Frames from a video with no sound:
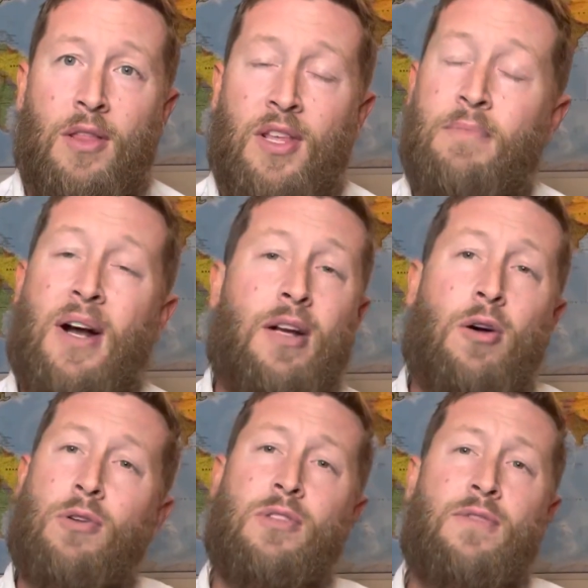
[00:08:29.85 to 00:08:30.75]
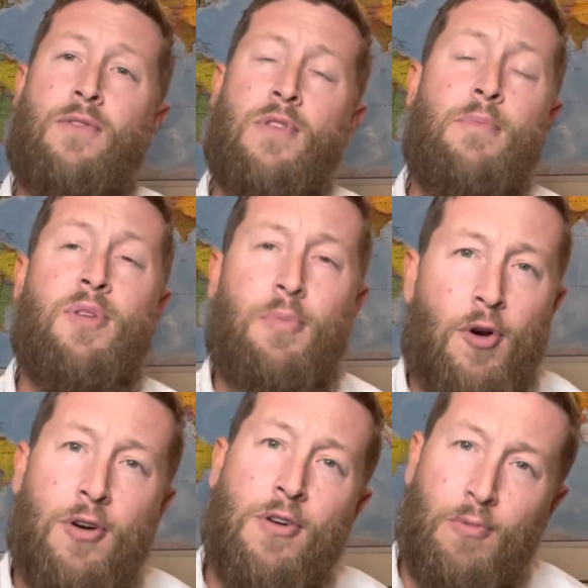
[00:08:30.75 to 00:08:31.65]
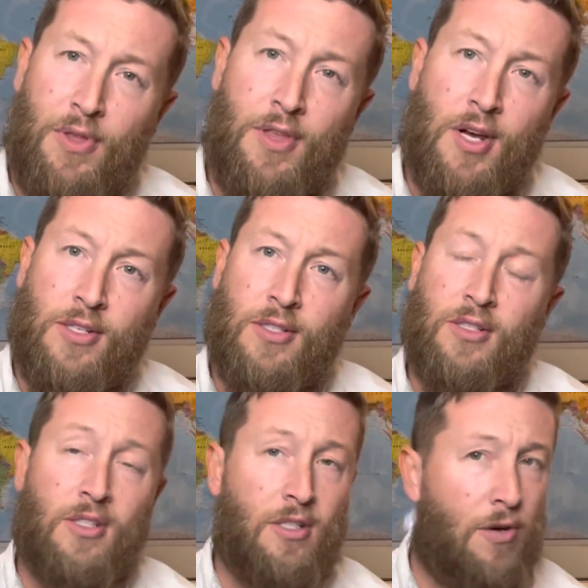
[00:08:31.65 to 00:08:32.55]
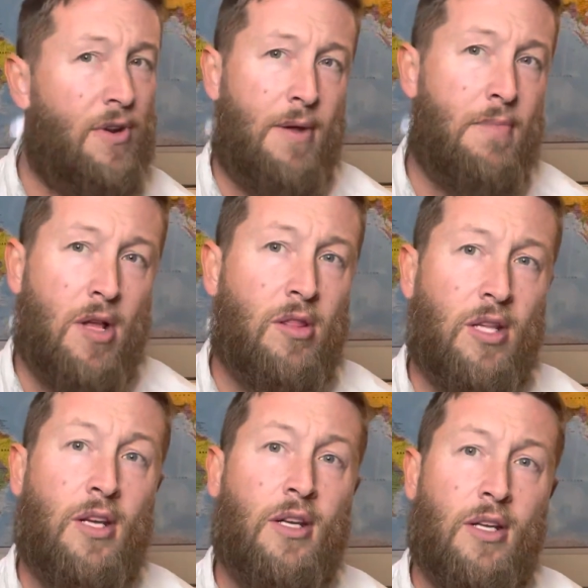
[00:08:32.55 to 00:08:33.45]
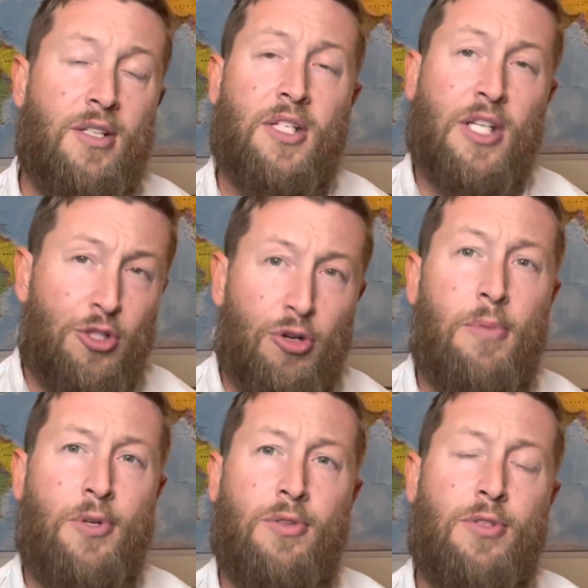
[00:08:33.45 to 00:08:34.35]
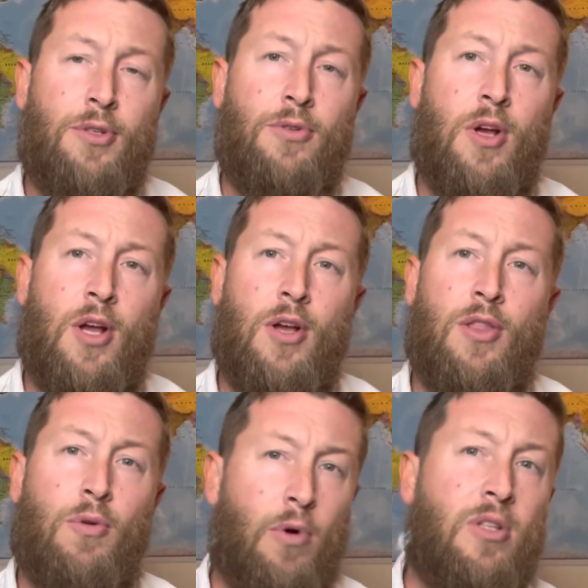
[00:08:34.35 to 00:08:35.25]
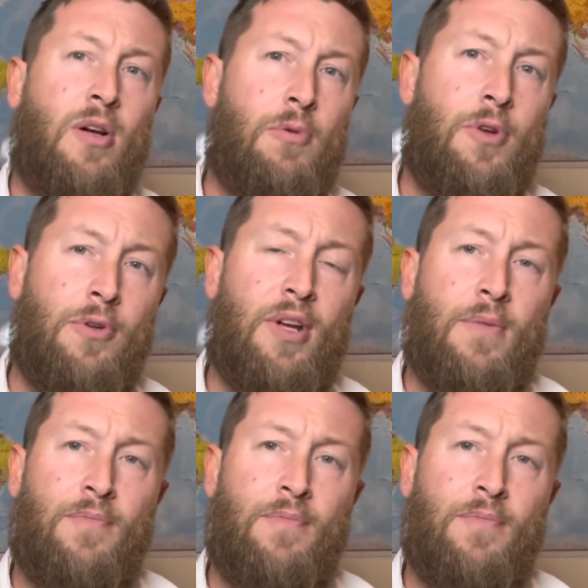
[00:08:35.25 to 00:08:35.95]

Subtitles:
then my goal is for them to partner with us and to donate monthly, to contribute to the work that we're doing.